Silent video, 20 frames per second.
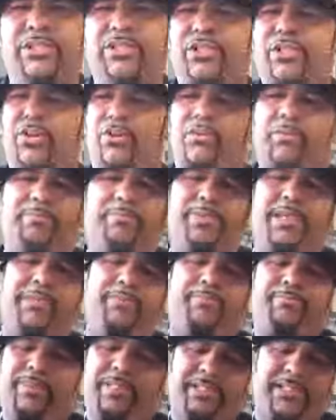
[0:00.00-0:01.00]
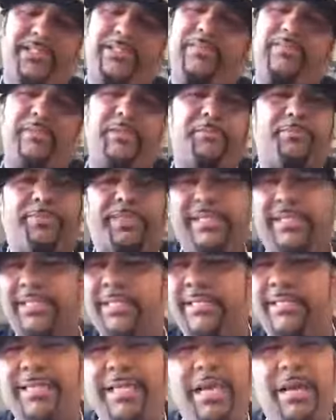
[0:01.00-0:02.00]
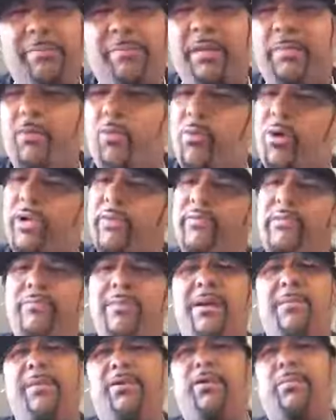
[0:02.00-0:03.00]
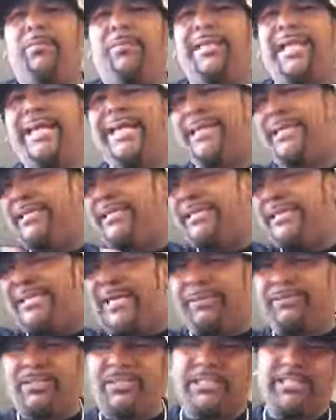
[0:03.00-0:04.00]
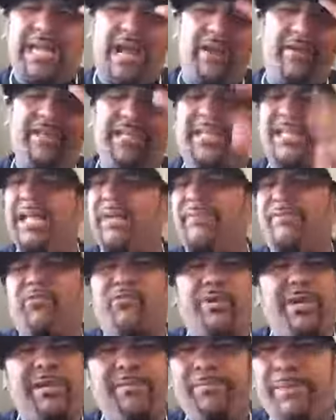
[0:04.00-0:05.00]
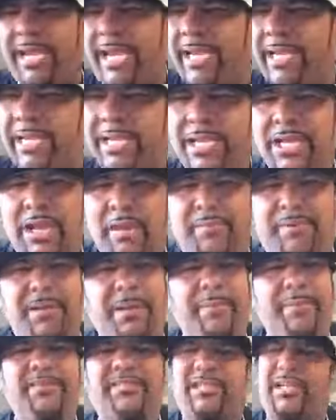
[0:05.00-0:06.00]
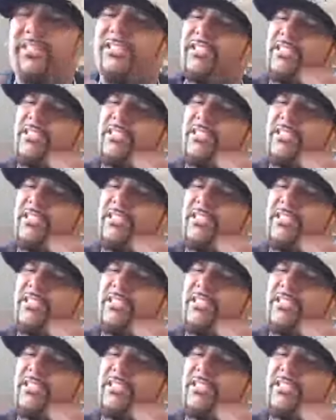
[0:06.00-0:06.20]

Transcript: he's showing pictures of his penis. People want to remember them late interceptions, how he left Green Bay. But let me tell you